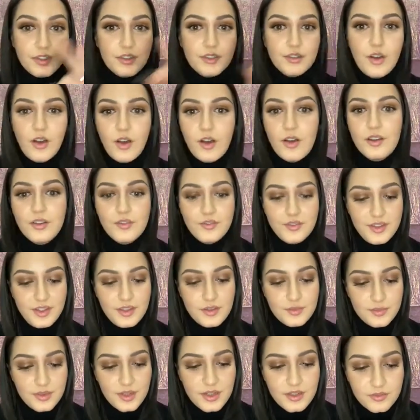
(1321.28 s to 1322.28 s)
all of the
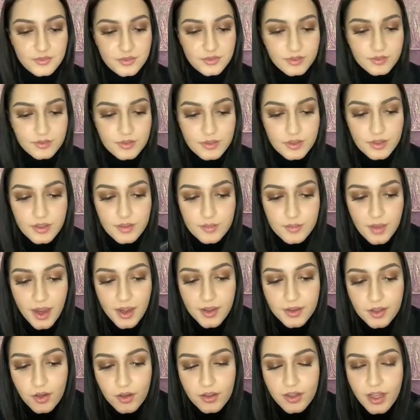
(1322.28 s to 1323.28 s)
above. Or I
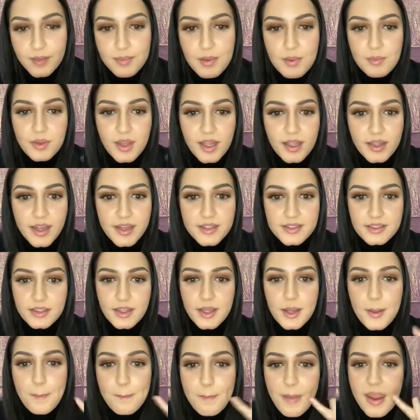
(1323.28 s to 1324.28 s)
know a lot of people that like to
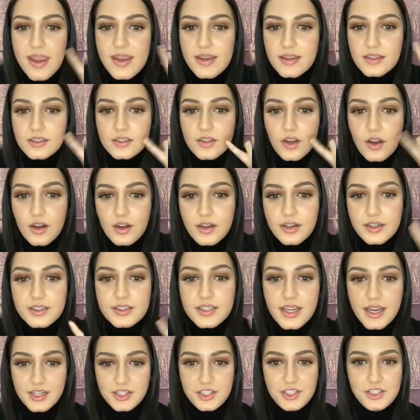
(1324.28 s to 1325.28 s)
like make scar
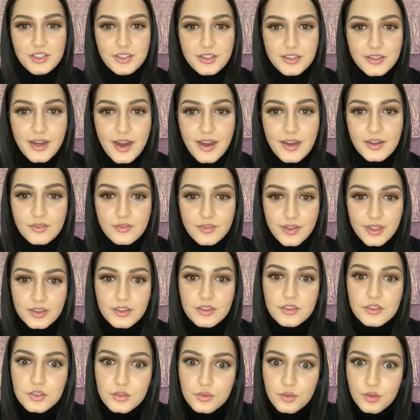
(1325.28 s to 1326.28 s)
texture out of like the
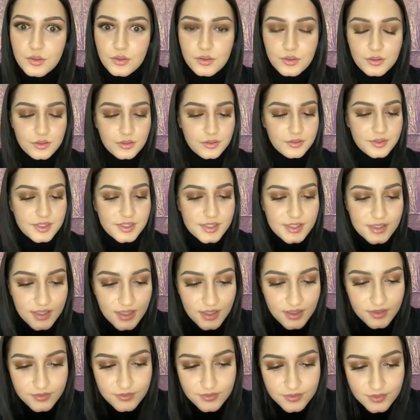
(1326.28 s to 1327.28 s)
Duo Glue and
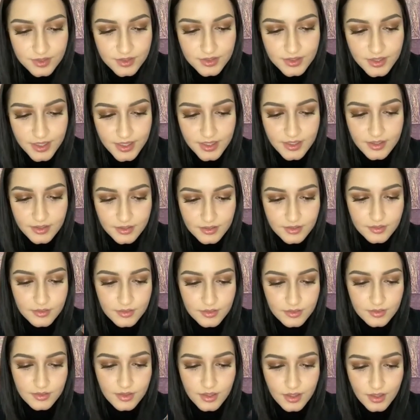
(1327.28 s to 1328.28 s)
stuff. It's like
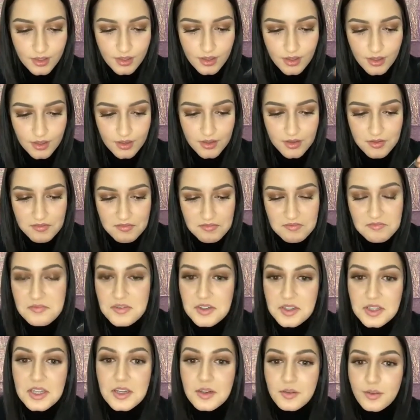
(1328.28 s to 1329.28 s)

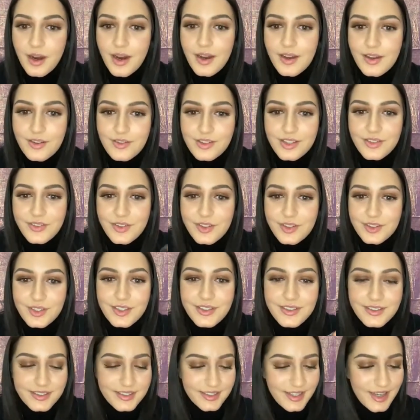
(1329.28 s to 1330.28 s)
really quite useful
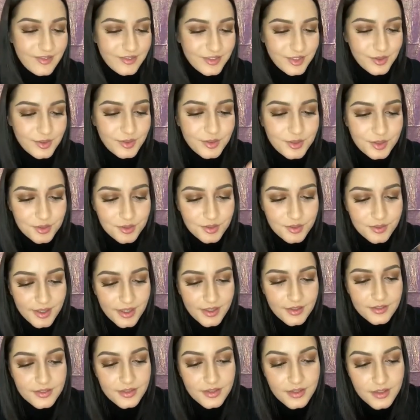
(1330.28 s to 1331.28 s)
to have Duo Glue
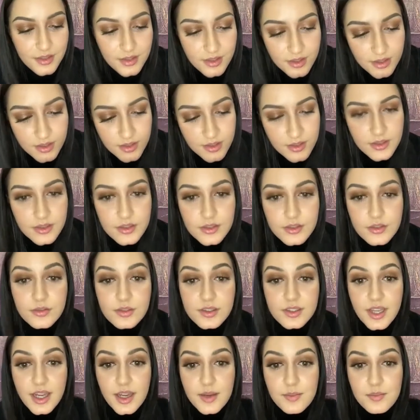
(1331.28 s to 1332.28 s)
around. So
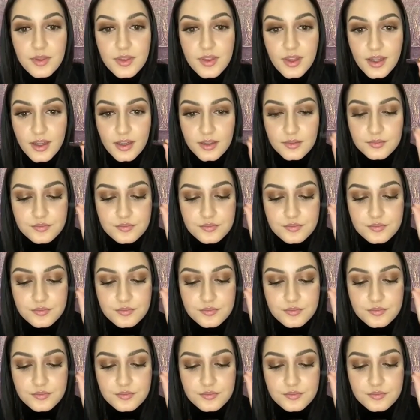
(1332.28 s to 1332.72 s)
same thing.